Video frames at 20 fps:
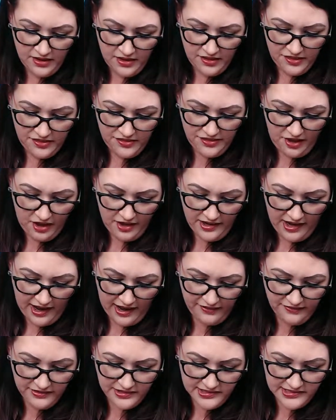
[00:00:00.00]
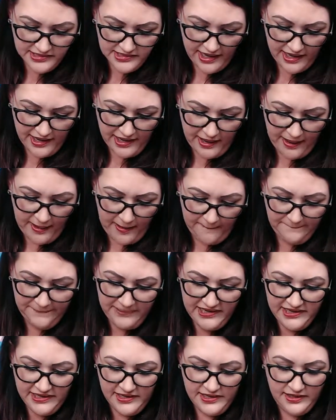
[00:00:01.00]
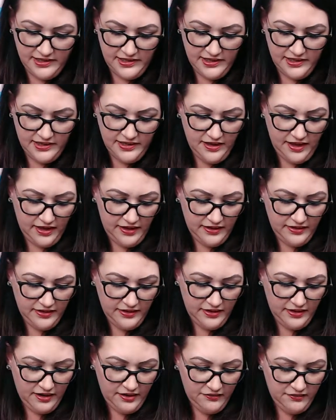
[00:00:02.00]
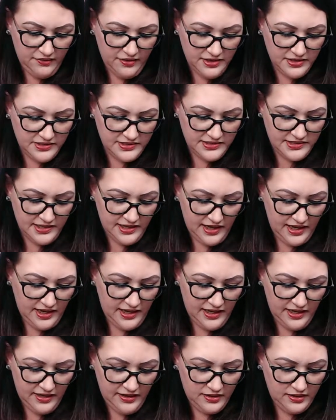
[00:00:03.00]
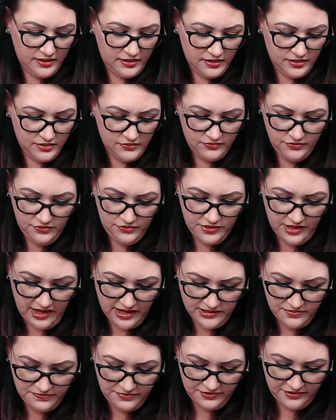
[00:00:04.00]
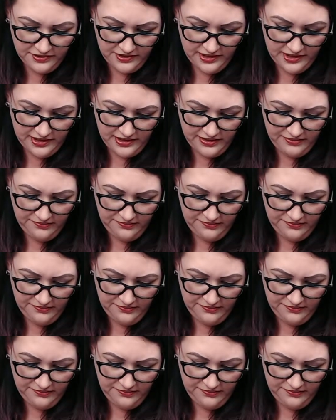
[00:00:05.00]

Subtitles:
Thawed Out is like a pinky color, I want to say. Ooh, that's pretty.